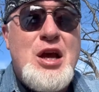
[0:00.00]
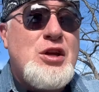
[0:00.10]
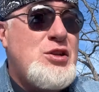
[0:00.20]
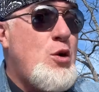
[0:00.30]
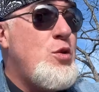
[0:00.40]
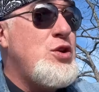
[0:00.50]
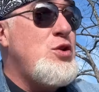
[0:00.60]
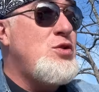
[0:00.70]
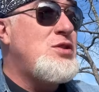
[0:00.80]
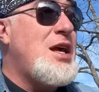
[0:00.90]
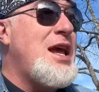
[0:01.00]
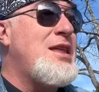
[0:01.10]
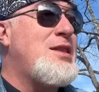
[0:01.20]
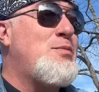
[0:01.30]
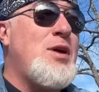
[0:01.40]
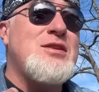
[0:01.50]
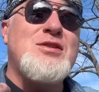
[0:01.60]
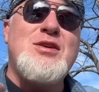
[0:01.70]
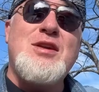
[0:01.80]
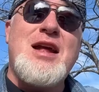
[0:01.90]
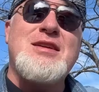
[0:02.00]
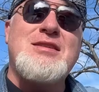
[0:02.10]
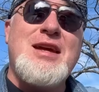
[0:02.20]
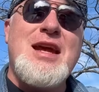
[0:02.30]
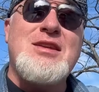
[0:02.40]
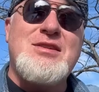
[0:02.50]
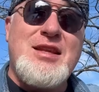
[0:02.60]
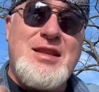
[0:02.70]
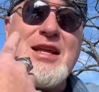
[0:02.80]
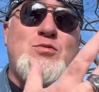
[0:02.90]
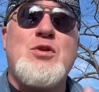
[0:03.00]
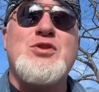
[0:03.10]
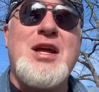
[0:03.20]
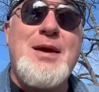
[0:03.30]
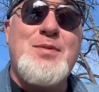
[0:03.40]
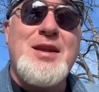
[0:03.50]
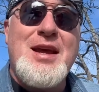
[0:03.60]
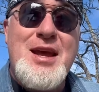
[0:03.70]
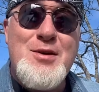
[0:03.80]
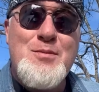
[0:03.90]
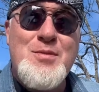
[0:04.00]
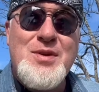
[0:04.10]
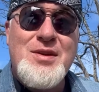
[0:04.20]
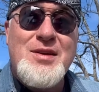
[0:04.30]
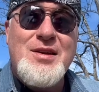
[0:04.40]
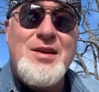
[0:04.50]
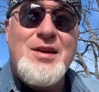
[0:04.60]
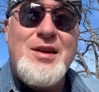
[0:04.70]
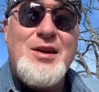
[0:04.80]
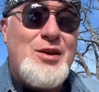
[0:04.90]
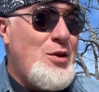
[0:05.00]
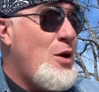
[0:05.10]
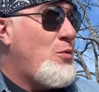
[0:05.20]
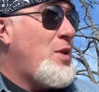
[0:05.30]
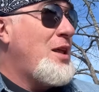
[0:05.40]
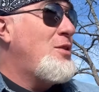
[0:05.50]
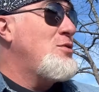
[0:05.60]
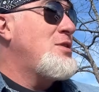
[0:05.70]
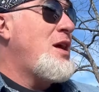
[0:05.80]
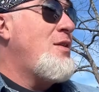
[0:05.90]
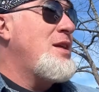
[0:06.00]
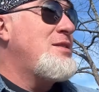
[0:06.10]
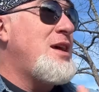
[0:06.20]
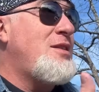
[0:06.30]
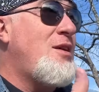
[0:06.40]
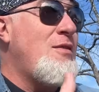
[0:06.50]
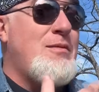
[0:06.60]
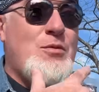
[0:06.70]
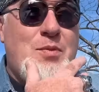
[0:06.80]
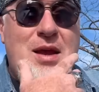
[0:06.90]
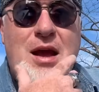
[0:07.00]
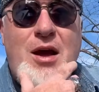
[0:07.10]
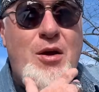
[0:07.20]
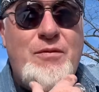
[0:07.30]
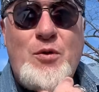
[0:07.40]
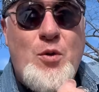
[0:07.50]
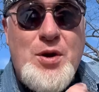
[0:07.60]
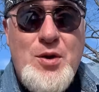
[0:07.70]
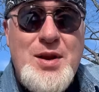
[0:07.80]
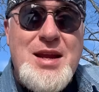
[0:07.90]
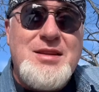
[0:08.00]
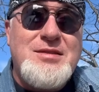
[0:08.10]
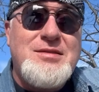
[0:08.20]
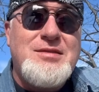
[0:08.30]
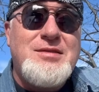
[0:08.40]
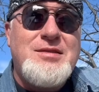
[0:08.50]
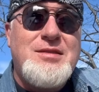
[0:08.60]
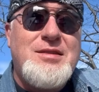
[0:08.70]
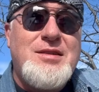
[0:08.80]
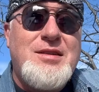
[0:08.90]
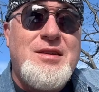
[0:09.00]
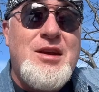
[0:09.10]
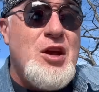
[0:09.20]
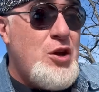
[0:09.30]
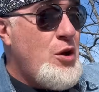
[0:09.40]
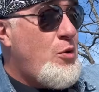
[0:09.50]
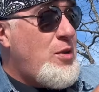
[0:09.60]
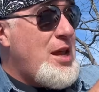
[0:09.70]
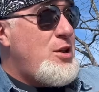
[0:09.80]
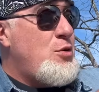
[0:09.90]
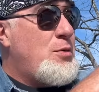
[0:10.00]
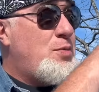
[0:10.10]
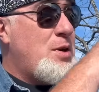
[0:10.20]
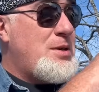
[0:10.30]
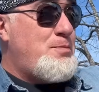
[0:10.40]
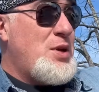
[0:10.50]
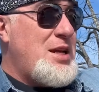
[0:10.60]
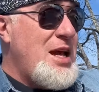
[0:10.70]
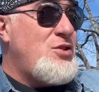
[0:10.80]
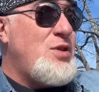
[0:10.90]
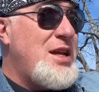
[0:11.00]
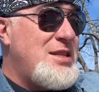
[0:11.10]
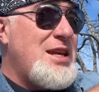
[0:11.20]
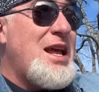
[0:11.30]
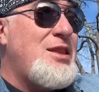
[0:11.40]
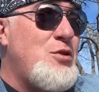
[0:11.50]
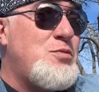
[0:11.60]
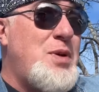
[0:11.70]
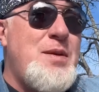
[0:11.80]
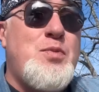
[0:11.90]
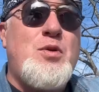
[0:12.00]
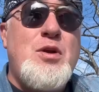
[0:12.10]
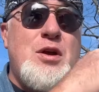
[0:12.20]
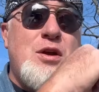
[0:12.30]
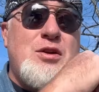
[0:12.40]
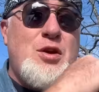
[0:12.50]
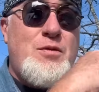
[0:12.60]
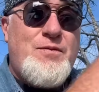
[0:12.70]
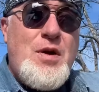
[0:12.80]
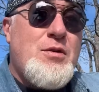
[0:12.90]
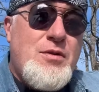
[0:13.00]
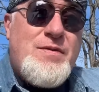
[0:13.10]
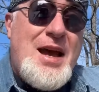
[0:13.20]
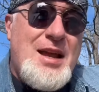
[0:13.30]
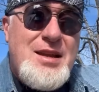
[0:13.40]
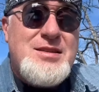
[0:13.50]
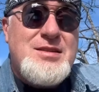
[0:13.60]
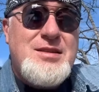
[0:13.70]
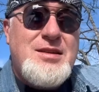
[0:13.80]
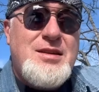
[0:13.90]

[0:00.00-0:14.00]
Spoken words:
So when you say that the President of the United States, that's what should happen to him, you don't think there's an audience out there that would be all for doing it? You don't think you could potentially incite those people to further violence?